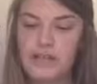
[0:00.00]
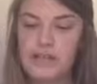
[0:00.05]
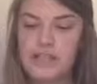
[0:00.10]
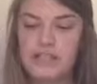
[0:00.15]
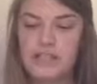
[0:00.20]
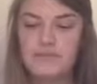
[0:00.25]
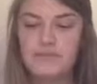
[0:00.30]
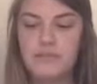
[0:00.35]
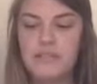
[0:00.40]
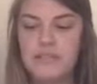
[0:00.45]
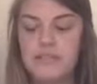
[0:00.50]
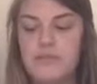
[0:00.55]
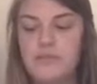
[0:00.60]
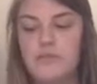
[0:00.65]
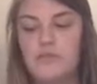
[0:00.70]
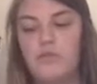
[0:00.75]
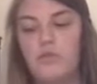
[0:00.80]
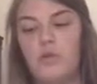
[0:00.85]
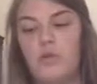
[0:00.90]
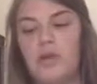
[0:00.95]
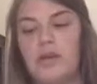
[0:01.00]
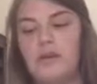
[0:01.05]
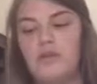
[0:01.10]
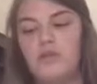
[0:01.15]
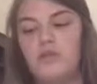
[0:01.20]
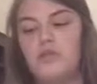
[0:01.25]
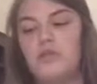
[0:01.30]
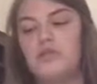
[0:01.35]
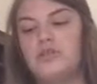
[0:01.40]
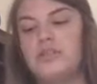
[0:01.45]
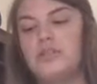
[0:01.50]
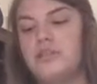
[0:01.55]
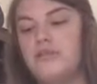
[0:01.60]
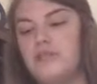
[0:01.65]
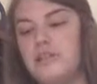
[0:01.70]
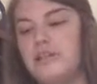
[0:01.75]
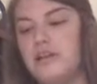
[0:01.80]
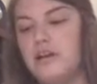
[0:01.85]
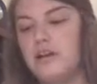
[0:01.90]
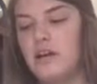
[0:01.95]
he attempted to be more
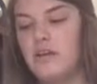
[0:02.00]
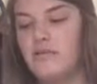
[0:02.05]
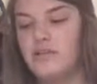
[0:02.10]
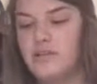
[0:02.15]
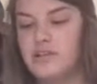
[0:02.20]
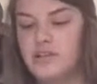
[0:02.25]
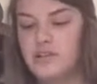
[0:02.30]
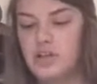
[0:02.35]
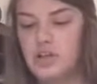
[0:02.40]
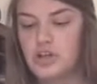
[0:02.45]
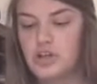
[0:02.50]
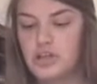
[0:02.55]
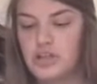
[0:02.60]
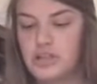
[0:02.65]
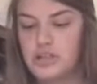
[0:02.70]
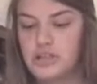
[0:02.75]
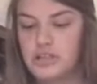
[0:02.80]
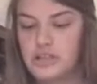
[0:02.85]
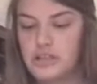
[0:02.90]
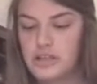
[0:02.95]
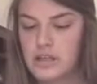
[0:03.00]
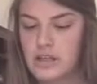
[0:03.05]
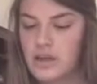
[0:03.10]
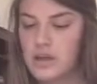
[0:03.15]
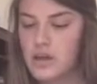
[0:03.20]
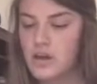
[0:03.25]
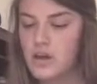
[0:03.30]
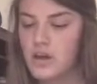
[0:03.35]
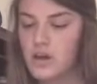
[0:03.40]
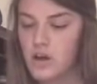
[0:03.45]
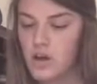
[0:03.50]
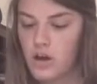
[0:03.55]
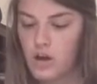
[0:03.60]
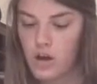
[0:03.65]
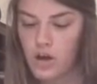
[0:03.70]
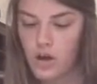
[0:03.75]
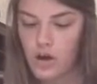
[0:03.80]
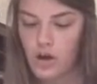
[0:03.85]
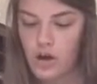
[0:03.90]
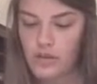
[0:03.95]
inclusive of insurgents,
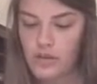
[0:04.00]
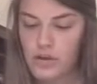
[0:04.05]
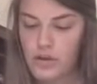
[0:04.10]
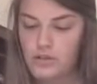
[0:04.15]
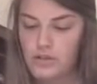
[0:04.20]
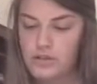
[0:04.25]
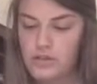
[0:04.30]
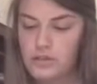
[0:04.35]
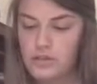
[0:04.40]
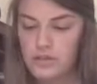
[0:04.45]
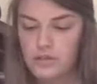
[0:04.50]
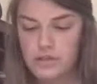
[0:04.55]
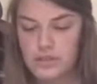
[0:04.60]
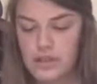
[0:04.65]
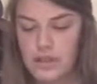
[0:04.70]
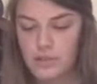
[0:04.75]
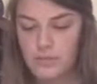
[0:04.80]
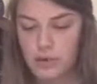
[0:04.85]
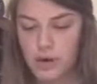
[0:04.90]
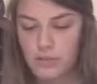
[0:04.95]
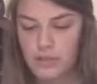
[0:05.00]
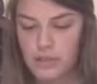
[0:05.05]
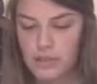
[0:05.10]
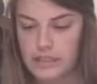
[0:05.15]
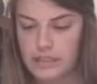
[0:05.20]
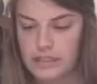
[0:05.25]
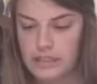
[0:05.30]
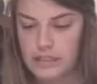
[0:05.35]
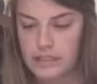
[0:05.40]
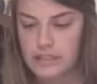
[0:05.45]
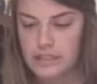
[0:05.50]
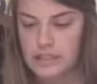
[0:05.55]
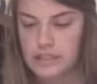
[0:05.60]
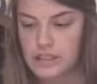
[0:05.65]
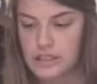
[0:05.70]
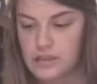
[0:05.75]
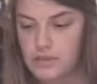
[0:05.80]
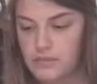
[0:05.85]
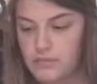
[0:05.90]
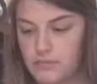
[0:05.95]
although suicide bombings
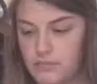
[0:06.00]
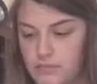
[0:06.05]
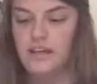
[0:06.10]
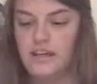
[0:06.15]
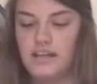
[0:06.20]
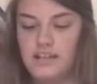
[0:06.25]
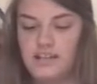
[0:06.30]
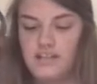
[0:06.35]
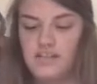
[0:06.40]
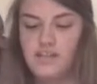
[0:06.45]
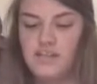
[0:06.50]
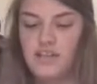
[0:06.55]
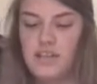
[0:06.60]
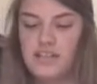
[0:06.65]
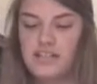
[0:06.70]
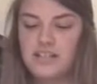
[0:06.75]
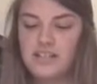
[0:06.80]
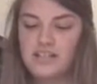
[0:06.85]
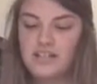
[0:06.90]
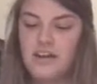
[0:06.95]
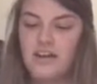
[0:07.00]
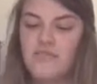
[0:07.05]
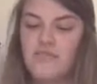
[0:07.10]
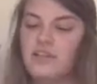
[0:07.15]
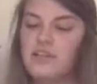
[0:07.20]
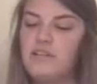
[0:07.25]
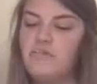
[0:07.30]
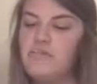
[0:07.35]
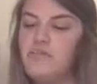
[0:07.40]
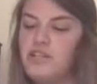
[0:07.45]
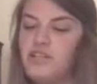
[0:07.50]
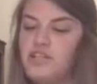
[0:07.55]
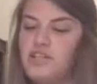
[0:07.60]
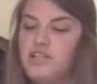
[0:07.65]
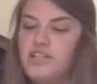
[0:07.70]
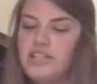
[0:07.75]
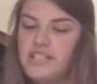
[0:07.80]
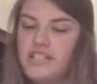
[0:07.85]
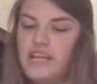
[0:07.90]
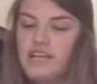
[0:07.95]
continued. In 2011, the
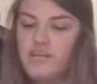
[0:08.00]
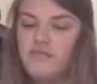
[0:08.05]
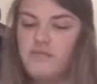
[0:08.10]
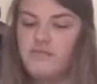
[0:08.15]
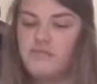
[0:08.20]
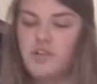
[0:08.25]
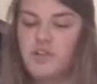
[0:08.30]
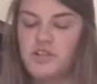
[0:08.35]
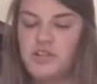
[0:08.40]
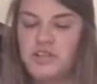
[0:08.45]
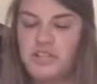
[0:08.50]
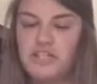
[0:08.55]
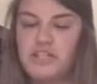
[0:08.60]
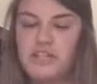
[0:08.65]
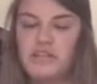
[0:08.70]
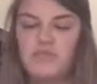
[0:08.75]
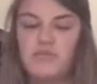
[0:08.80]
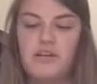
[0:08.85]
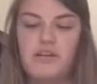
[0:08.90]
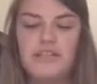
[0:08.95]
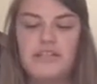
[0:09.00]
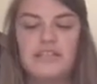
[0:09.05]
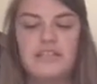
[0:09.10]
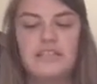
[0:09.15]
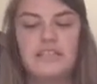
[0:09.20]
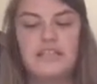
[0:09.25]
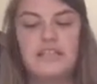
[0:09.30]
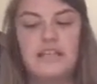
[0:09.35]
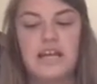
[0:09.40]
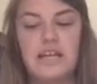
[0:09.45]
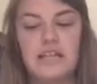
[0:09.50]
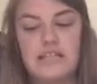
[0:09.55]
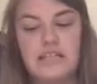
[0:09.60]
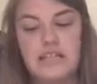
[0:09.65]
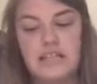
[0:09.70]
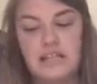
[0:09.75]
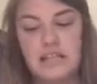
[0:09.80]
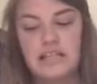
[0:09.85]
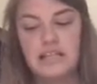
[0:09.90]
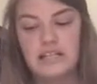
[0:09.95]
military state of emergency in place since
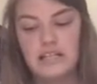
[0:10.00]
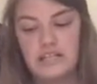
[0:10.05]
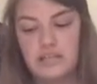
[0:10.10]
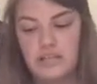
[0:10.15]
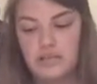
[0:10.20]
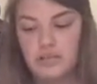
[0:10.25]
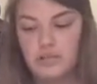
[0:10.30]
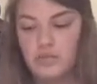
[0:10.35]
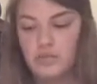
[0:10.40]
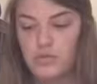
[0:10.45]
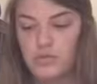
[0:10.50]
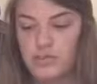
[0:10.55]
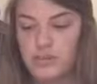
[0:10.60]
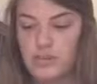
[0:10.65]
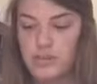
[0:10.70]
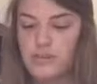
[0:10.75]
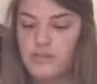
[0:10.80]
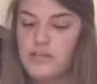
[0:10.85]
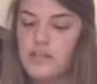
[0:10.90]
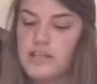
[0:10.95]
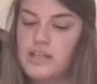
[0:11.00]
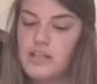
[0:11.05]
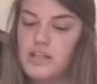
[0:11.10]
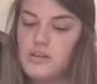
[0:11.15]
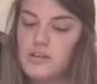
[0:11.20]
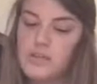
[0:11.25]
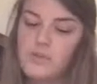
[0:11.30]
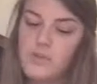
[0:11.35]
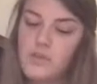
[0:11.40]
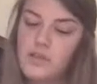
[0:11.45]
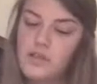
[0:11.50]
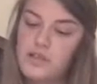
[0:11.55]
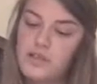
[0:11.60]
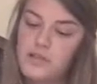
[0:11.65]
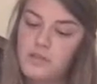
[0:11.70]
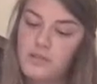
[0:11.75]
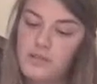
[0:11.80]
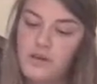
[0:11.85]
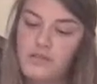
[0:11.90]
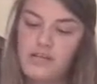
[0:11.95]
1992 was lifted in response
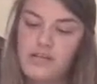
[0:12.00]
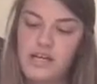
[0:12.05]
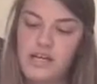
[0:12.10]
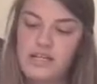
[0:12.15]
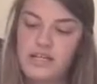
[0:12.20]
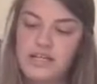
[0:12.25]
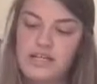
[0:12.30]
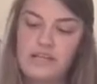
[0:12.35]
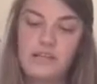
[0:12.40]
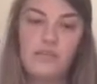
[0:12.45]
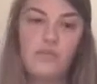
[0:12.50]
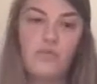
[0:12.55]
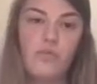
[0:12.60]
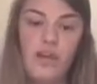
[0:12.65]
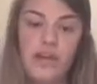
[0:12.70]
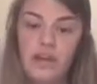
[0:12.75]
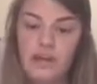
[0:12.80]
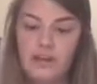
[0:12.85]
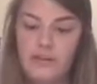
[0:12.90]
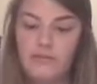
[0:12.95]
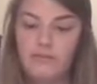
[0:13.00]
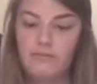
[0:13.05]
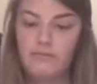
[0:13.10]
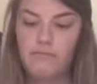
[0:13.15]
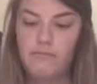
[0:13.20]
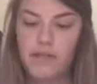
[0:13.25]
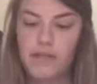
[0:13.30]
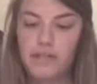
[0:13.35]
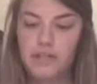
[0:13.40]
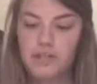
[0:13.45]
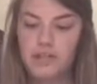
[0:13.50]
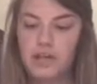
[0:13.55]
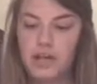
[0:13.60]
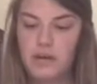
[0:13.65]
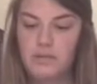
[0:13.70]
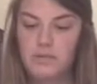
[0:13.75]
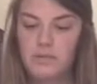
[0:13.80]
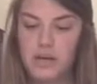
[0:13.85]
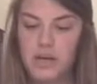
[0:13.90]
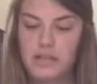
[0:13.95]
to protests in the wake of major
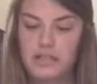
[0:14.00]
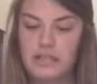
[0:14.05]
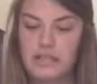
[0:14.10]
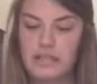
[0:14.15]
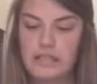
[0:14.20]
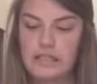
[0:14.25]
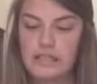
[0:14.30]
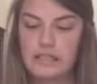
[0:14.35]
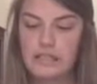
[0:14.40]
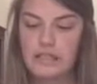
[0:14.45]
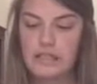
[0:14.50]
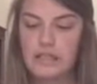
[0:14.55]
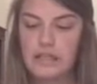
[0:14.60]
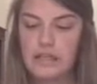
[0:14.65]
uprisings